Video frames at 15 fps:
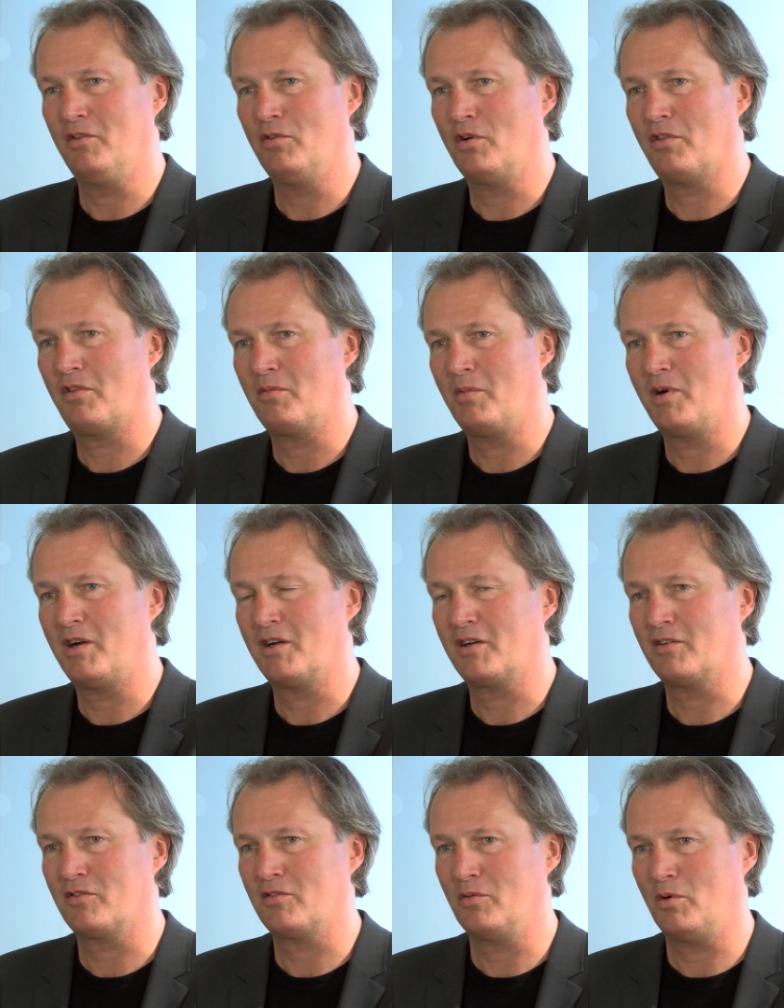North
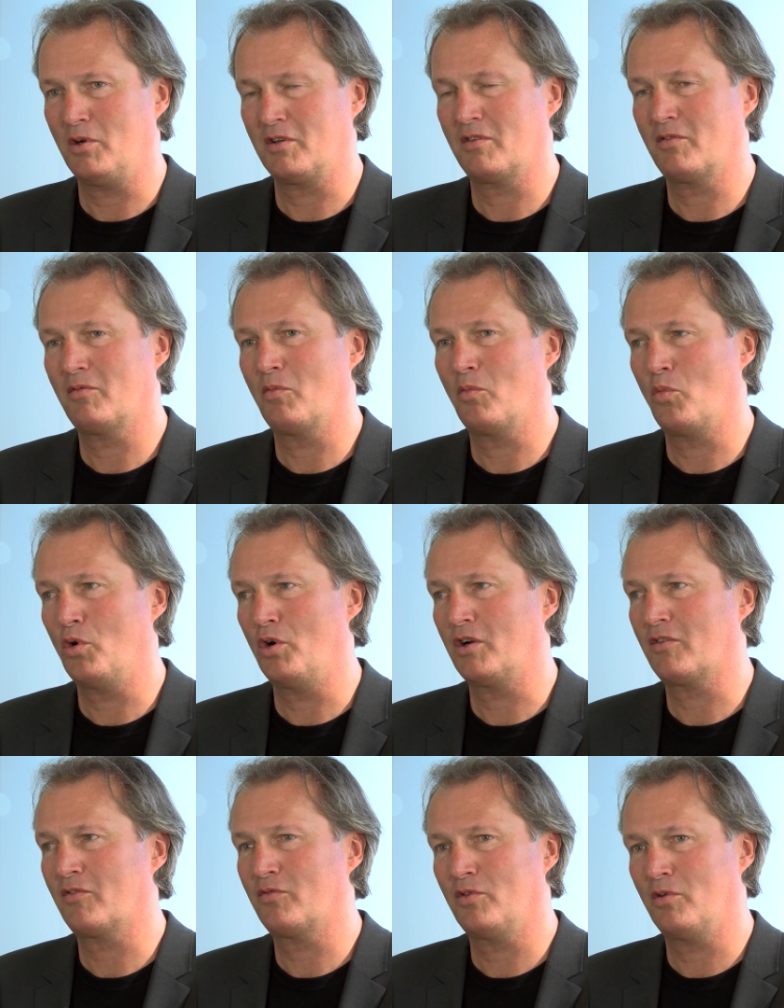America. So what
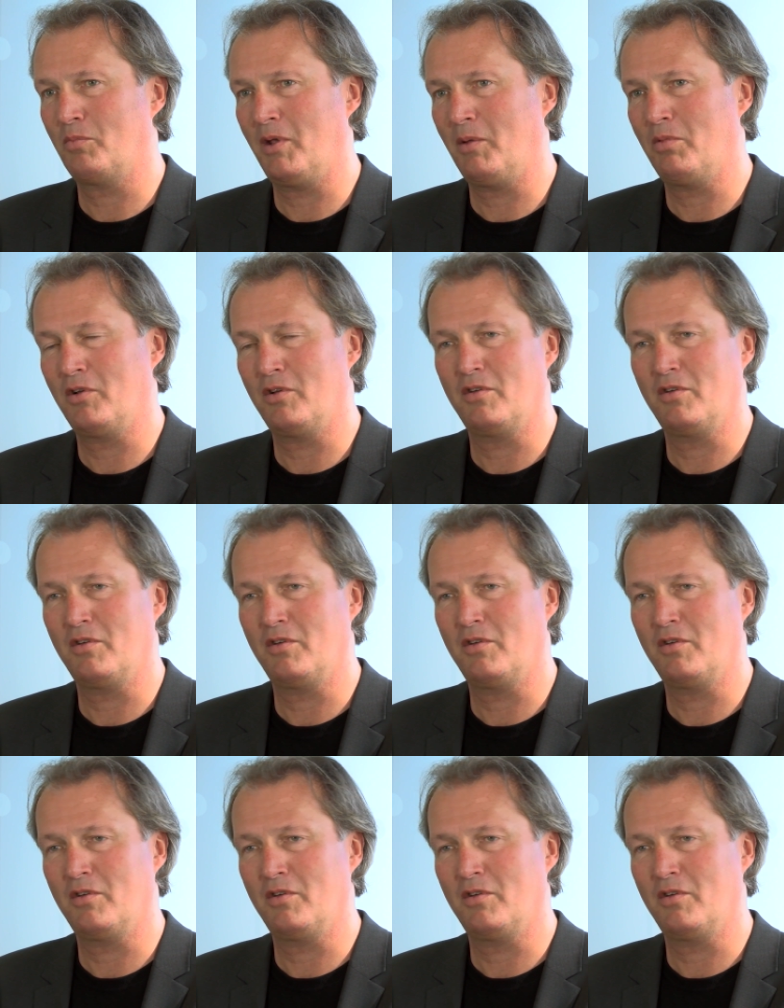works for people